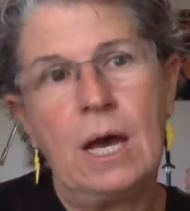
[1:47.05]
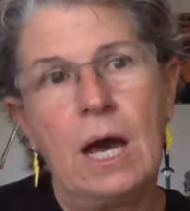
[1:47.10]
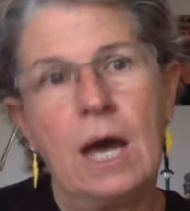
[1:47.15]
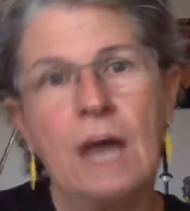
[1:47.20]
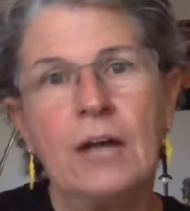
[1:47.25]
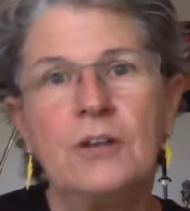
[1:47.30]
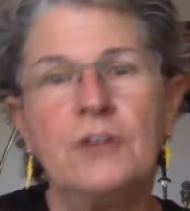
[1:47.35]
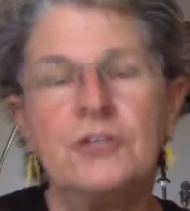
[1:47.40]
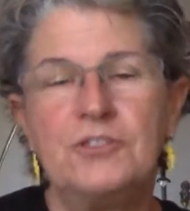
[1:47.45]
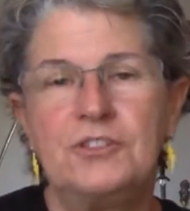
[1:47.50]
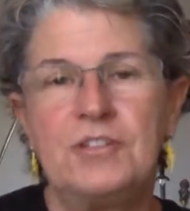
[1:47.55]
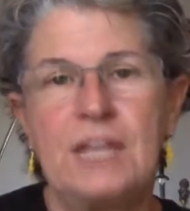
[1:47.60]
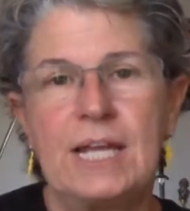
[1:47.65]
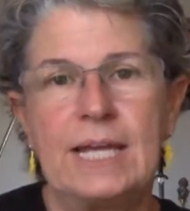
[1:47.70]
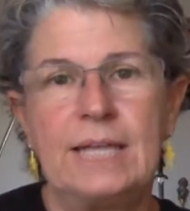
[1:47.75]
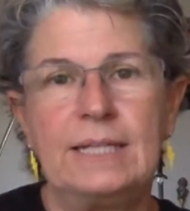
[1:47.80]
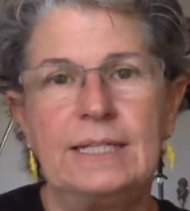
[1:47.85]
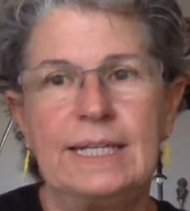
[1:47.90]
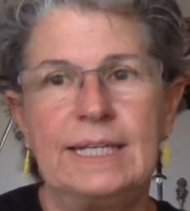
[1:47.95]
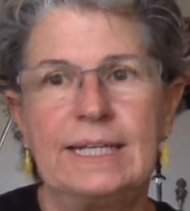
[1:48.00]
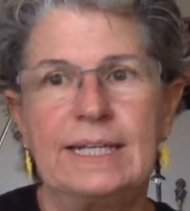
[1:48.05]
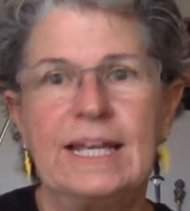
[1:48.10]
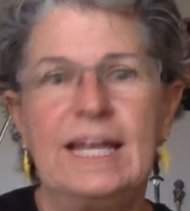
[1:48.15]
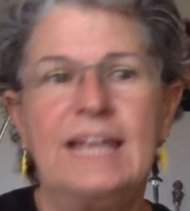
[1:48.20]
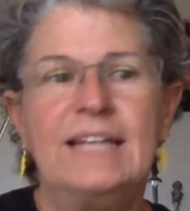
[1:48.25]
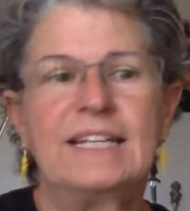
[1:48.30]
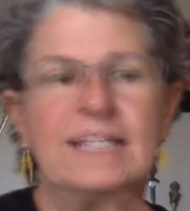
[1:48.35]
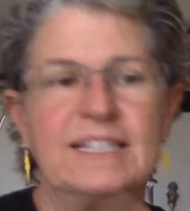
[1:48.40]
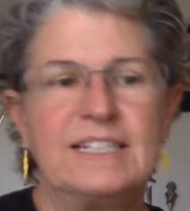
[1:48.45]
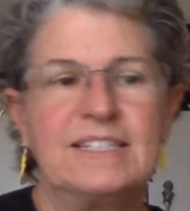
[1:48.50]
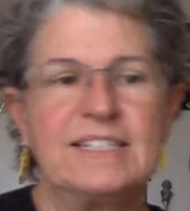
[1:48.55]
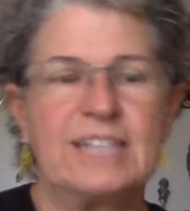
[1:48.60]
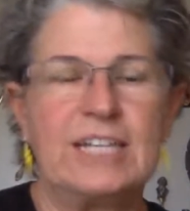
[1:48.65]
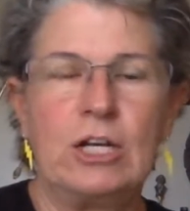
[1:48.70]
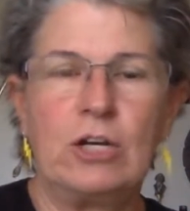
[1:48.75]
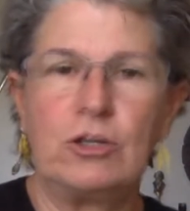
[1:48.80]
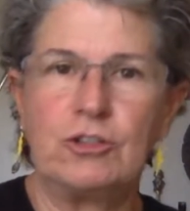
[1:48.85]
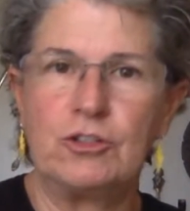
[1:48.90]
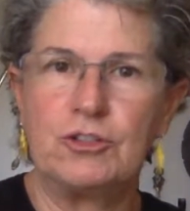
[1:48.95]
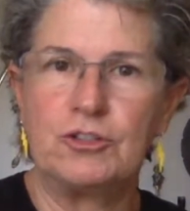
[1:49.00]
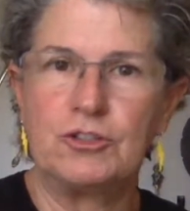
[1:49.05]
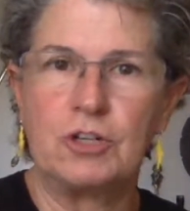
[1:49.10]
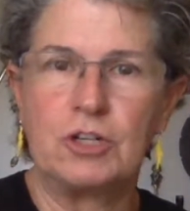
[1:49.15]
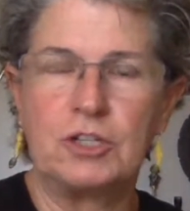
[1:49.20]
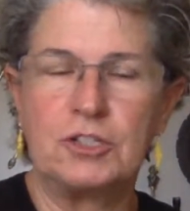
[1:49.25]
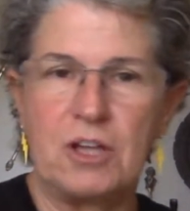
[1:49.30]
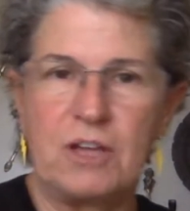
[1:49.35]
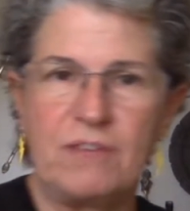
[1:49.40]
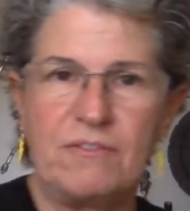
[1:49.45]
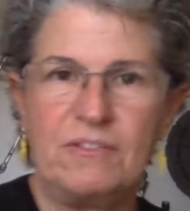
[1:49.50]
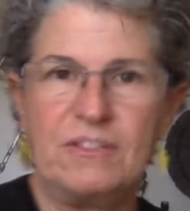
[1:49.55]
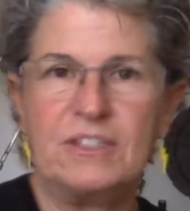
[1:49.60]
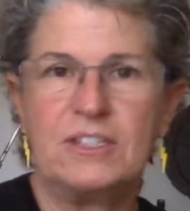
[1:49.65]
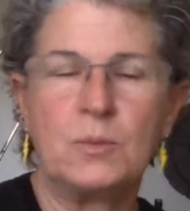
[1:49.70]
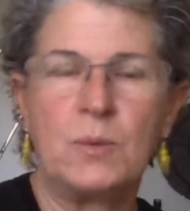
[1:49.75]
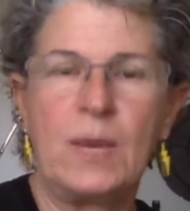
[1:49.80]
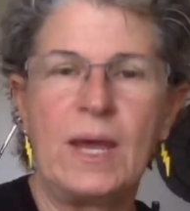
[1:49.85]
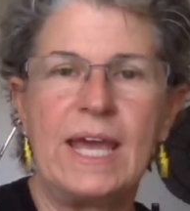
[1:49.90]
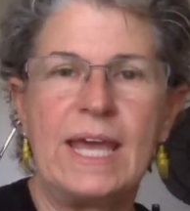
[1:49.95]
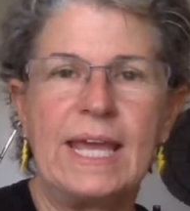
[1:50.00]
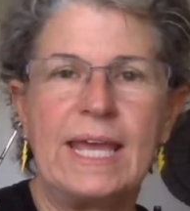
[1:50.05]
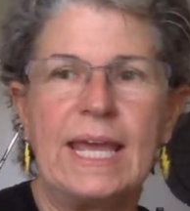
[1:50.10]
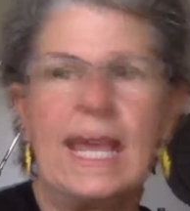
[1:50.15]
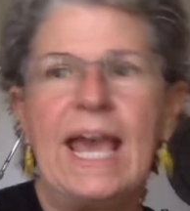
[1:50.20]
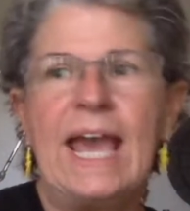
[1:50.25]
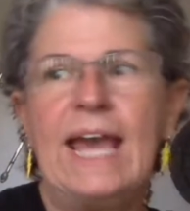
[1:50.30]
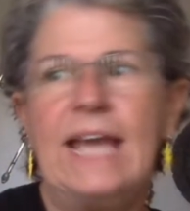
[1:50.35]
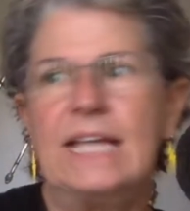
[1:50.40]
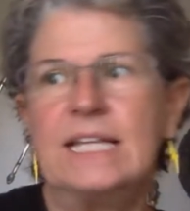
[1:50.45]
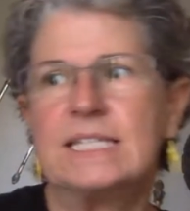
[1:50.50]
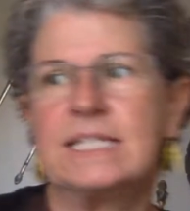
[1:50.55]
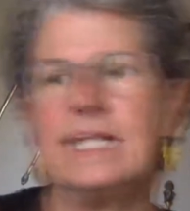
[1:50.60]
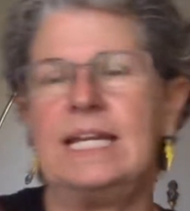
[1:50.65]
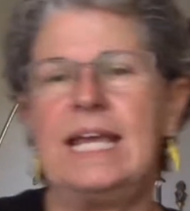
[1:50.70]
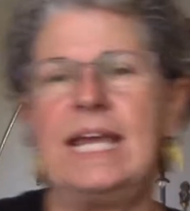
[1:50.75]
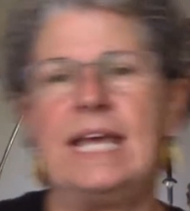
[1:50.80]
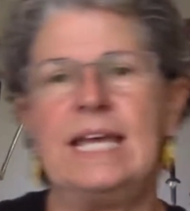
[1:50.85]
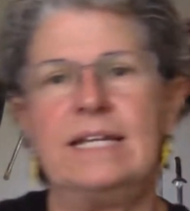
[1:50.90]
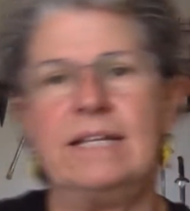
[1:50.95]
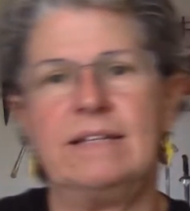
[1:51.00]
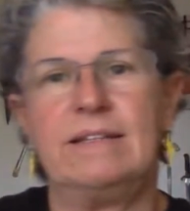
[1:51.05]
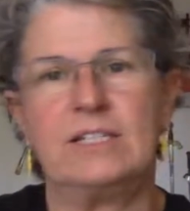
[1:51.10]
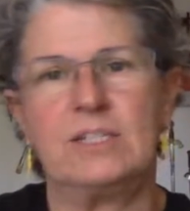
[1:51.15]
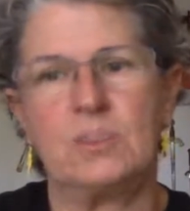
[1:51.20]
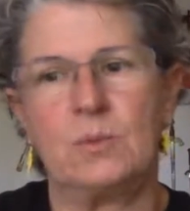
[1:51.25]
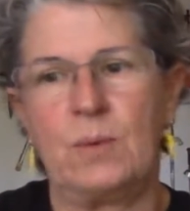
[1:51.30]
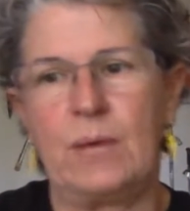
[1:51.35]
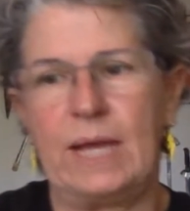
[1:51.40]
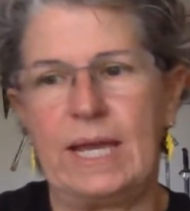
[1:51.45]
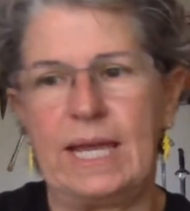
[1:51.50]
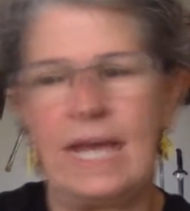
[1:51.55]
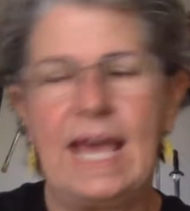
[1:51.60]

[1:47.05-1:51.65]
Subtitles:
Understanding that this character starts off this way and is going to end this way.